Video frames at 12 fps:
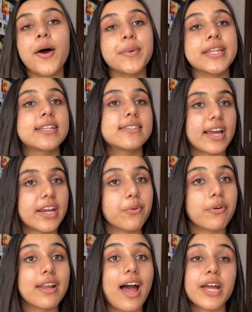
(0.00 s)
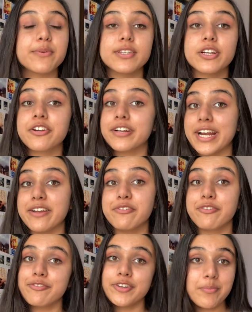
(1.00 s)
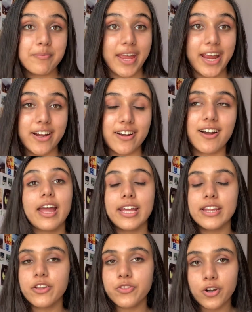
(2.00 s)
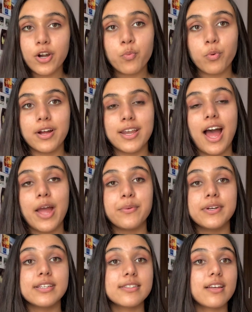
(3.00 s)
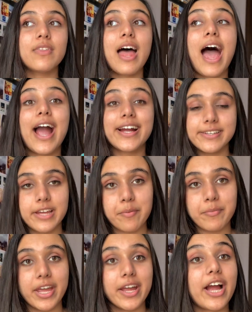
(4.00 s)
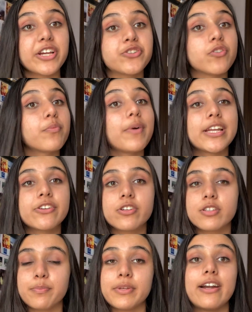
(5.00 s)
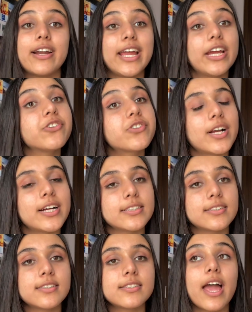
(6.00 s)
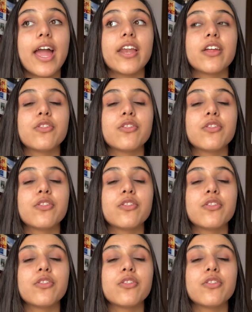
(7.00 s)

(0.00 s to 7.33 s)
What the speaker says: In the second one, I was a creative filmmaker. In the third one, I was academic. I showed my interdisciplinary interests. And